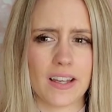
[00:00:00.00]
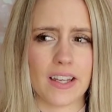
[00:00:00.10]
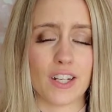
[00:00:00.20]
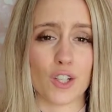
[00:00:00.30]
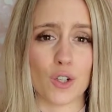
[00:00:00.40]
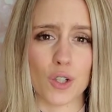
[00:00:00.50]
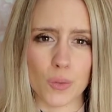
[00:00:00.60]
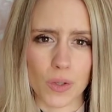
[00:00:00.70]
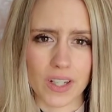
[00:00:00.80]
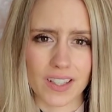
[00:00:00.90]
in a good
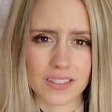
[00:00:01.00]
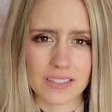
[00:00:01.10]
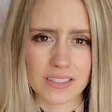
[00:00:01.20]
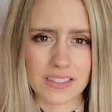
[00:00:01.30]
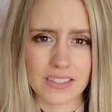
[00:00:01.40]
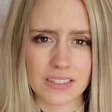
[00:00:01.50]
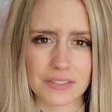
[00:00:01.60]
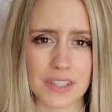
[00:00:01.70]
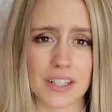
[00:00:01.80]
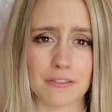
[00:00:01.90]
way,
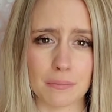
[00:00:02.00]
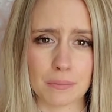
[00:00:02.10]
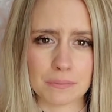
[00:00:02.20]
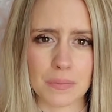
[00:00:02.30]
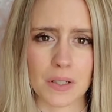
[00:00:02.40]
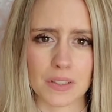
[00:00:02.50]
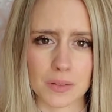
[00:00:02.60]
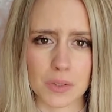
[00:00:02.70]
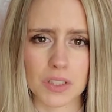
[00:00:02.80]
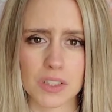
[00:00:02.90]
if
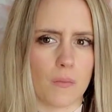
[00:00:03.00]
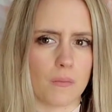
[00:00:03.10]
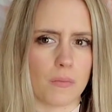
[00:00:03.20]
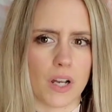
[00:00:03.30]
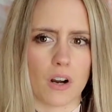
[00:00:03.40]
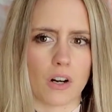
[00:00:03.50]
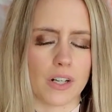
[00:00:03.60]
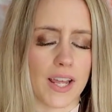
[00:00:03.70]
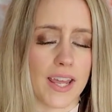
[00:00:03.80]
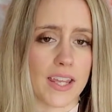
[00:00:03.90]
possible. My
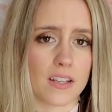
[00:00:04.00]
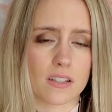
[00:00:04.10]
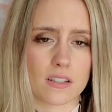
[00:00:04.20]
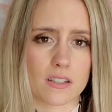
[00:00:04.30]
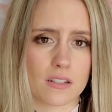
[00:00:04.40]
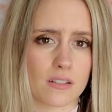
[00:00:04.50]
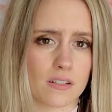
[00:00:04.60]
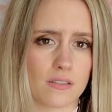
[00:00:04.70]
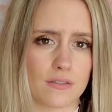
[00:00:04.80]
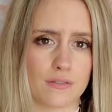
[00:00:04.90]
heart aches
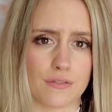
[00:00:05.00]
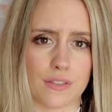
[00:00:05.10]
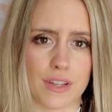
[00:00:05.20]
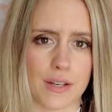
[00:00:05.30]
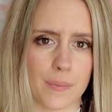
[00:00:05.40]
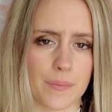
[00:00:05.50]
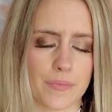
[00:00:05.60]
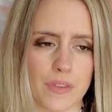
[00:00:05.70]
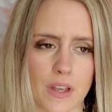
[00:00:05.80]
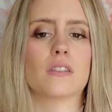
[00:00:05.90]
for them,
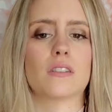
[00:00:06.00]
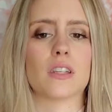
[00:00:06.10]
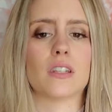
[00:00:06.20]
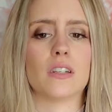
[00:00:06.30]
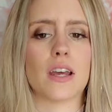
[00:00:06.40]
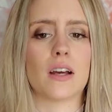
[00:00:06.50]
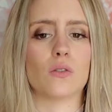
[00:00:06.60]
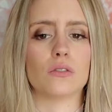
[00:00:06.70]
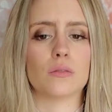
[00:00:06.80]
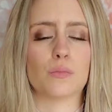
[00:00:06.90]
sending
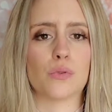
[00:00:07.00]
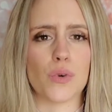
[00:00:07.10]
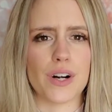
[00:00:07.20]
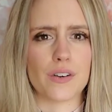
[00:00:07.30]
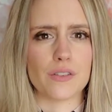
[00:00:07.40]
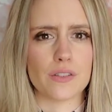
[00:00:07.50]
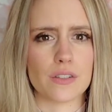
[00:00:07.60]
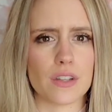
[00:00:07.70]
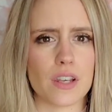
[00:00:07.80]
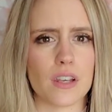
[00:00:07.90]
out
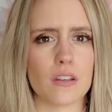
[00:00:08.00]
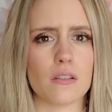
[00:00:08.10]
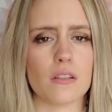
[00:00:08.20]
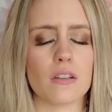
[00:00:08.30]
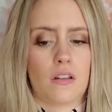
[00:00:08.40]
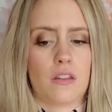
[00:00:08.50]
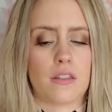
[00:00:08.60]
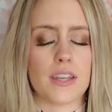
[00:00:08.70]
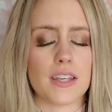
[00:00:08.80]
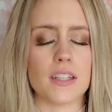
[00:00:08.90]
prayers and
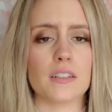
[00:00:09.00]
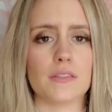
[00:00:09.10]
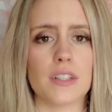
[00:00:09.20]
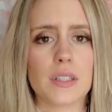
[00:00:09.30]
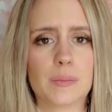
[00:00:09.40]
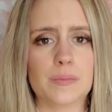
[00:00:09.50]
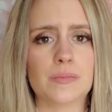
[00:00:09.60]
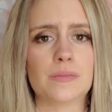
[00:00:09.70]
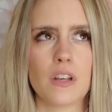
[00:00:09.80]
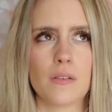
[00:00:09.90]
thinking of them.
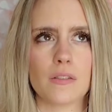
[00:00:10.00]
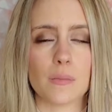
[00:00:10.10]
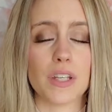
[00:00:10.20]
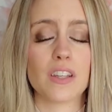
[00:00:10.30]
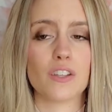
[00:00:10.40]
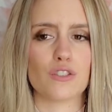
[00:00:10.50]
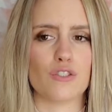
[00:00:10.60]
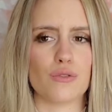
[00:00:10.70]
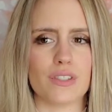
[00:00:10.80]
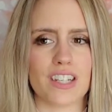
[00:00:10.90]
The big thing you can
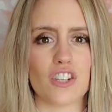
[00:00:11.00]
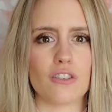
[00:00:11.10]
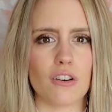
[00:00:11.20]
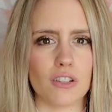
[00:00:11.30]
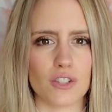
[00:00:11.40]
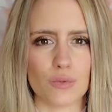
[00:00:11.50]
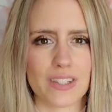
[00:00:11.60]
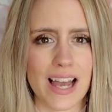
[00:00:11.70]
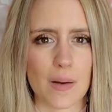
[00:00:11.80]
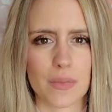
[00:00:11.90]
do is acknowledge what's
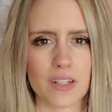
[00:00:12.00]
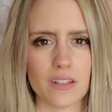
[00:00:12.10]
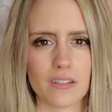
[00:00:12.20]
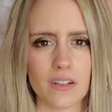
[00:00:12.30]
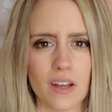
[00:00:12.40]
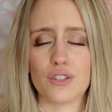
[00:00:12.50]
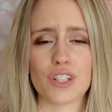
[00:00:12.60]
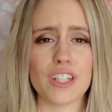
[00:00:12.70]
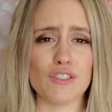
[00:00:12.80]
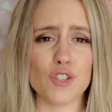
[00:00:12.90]
happening. You
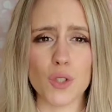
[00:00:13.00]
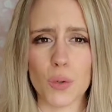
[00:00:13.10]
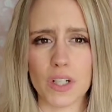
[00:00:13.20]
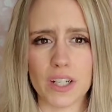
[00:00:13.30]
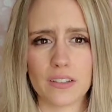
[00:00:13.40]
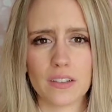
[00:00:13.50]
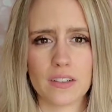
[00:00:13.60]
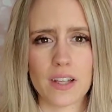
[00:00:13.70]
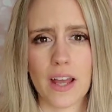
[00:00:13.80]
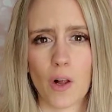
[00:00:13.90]
can even donate
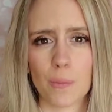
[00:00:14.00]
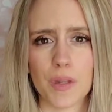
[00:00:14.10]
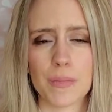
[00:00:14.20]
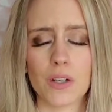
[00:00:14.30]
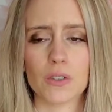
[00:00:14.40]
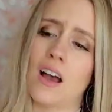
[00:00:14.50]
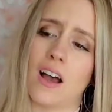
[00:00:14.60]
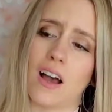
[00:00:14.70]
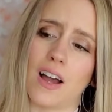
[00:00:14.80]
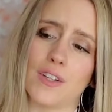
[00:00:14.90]
to help them out.
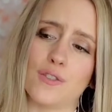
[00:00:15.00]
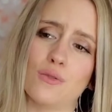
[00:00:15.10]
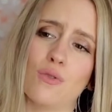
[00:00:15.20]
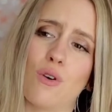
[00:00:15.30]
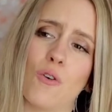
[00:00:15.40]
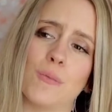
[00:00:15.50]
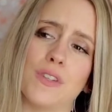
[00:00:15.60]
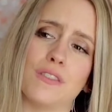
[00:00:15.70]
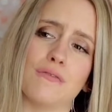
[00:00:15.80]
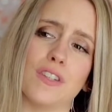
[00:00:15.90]
I do hope
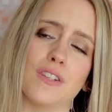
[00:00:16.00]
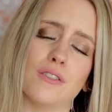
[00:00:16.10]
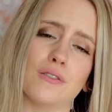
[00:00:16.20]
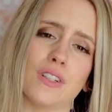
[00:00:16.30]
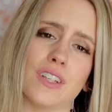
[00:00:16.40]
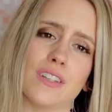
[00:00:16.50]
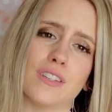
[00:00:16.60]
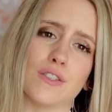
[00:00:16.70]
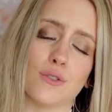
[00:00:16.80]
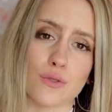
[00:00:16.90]
this video
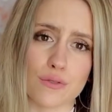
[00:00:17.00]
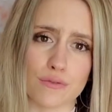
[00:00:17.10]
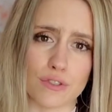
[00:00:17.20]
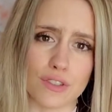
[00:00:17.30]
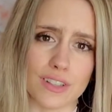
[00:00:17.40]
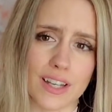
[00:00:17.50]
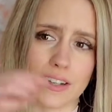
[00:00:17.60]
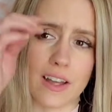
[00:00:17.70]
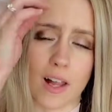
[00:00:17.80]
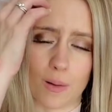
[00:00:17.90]
is useful
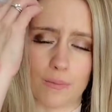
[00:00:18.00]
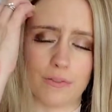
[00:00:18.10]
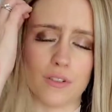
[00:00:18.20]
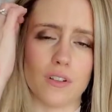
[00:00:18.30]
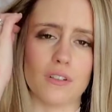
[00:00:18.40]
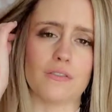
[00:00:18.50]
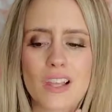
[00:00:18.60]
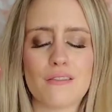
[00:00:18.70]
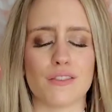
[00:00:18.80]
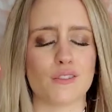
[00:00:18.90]
and helpful.
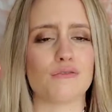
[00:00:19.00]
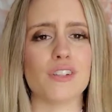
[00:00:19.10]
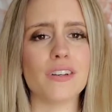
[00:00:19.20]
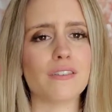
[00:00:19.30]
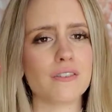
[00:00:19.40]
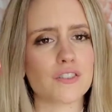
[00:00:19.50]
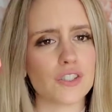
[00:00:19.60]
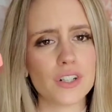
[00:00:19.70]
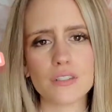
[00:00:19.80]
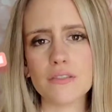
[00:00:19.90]
Feel free to
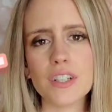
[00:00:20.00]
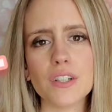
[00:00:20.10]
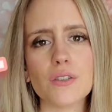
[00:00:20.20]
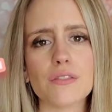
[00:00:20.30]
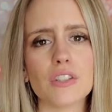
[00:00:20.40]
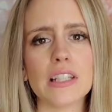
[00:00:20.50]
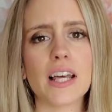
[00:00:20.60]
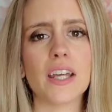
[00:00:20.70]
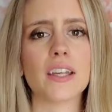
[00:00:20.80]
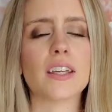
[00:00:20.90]
share the video if you'd
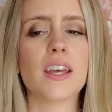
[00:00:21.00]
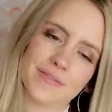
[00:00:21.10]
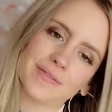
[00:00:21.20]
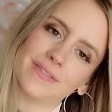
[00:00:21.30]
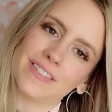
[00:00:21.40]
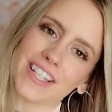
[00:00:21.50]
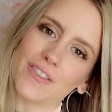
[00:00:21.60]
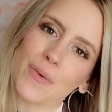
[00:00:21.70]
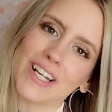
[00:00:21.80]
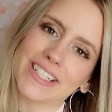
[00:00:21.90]
like. Thanks for
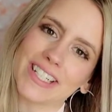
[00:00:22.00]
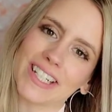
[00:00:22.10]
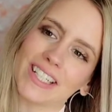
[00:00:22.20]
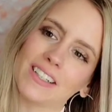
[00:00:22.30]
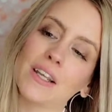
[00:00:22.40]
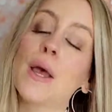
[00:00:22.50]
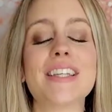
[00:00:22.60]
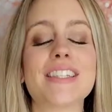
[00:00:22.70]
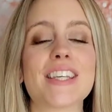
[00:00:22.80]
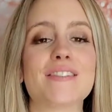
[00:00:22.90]
watching.
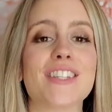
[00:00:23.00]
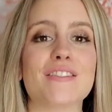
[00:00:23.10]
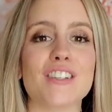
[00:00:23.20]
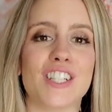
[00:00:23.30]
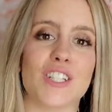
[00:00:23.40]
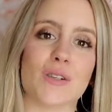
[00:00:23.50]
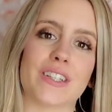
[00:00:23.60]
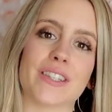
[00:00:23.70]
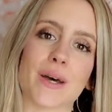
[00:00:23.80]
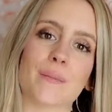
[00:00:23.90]
Please give this video a
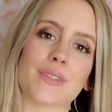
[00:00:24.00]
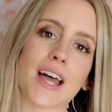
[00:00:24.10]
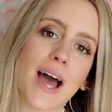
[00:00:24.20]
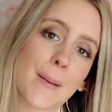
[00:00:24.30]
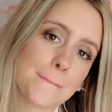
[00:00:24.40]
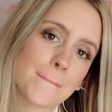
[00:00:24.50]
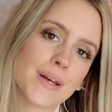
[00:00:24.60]
thumbs up